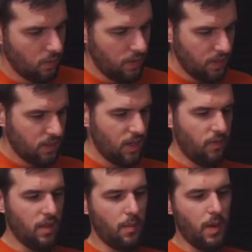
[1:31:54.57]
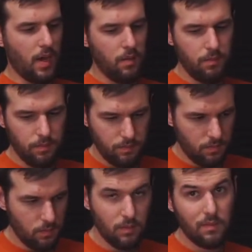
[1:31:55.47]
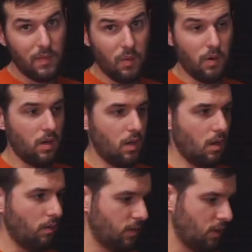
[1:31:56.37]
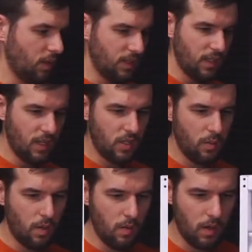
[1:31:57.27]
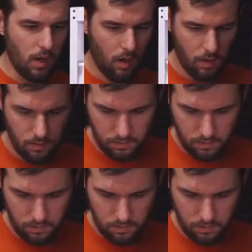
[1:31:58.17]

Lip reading: with this stuff at the bottom and we're good to go. So let's get that GPU in here.